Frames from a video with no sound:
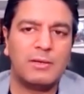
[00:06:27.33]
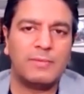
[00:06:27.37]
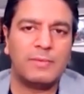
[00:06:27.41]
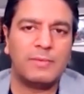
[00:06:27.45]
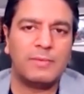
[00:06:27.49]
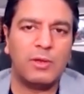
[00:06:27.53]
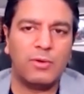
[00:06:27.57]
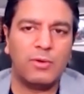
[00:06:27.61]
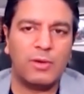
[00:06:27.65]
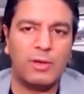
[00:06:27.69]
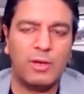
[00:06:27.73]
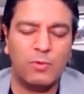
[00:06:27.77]

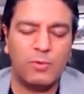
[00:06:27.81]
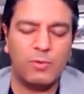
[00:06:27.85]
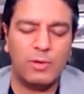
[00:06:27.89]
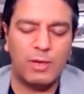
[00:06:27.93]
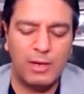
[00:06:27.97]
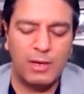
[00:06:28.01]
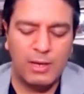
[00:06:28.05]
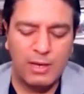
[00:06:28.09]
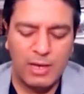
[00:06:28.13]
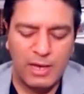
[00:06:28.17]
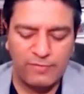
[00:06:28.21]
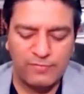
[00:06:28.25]
you know, here we
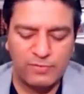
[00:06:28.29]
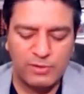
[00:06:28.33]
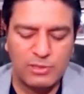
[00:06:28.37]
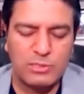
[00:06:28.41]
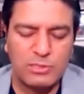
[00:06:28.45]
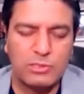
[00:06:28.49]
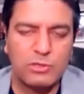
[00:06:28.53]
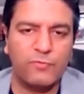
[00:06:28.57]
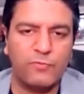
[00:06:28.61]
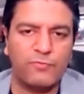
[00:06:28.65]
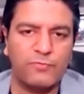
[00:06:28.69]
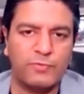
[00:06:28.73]
are having
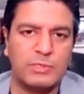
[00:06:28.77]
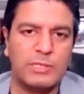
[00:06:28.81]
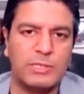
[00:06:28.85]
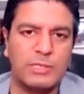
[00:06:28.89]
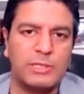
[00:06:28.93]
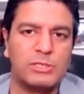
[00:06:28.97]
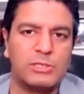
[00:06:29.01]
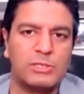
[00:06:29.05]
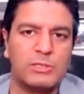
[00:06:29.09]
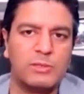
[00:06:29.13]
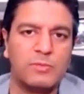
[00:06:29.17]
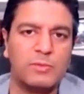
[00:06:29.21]
this
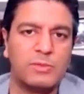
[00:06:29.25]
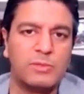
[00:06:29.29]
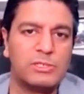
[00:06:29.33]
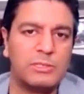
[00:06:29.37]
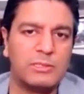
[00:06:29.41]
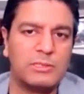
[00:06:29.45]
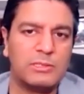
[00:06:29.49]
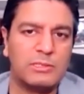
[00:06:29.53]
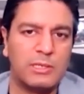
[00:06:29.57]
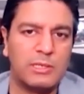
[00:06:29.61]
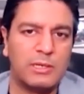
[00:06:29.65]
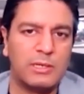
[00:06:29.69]
conversation, which
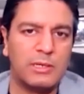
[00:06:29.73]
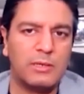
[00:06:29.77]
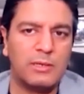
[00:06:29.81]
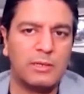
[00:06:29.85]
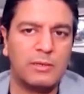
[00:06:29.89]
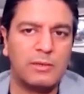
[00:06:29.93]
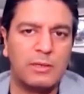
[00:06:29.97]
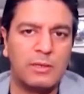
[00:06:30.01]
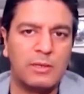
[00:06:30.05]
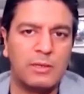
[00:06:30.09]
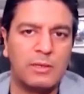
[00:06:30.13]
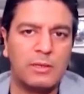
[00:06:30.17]
is
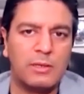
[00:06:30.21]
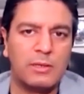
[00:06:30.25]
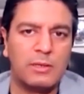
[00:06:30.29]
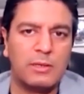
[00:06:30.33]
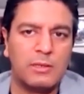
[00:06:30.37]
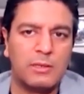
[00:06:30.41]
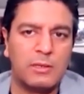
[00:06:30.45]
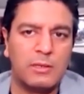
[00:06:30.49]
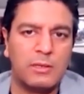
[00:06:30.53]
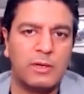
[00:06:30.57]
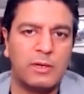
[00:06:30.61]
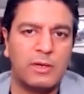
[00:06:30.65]

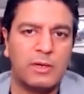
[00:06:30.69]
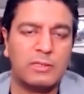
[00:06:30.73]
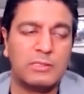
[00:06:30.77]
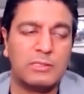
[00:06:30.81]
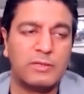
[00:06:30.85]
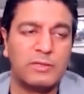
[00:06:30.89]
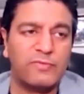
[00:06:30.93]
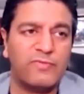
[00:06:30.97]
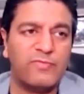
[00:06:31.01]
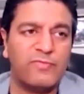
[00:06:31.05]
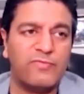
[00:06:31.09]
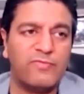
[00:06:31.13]
it's
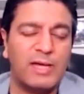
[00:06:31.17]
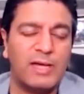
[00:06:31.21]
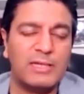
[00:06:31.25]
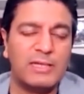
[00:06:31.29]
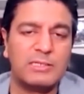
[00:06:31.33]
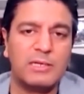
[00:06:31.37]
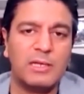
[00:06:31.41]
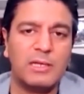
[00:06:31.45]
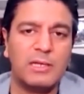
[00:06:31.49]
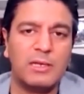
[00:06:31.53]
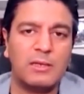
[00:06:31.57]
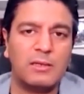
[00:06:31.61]
a
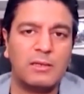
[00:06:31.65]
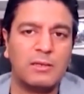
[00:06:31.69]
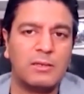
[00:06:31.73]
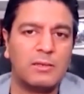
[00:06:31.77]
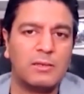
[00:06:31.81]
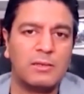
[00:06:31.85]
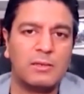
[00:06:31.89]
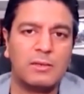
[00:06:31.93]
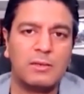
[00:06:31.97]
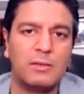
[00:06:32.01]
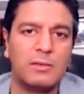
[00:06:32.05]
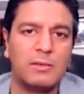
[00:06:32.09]

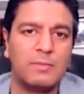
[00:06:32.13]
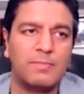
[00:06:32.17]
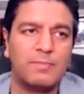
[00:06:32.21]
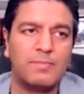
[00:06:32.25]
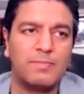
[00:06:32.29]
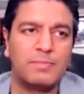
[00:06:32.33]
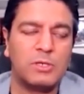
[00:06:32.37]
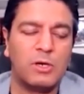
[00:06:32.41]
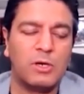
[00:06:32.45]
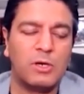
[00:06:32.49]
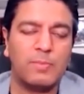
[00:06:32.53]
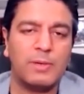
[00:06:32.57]
fascinating
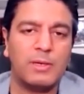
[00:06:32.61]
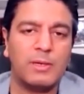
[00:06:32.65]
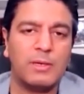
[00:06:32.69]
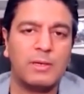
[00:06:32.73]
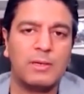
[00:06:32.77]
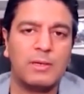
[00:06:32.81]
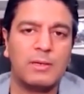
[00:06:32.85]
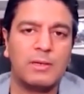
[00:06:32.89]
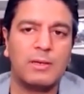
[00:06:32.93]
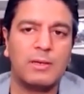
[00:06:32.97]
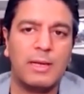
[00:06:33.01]
topic.